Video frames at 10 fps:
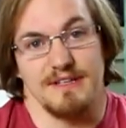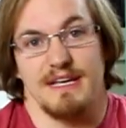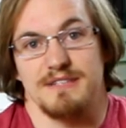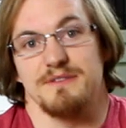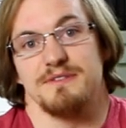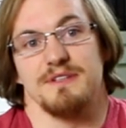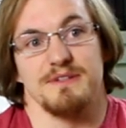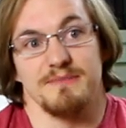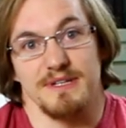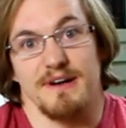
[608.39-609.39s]
Kessler
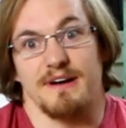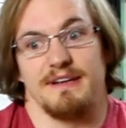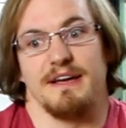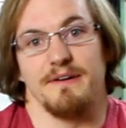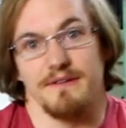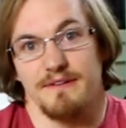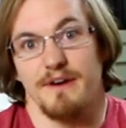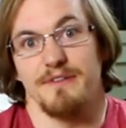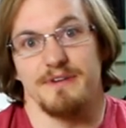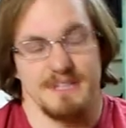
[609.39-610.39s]
syndrome, and knock down
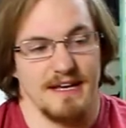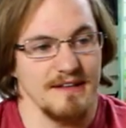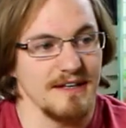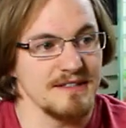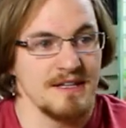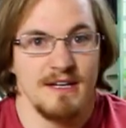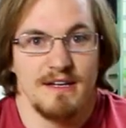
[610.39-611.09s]
other satellites.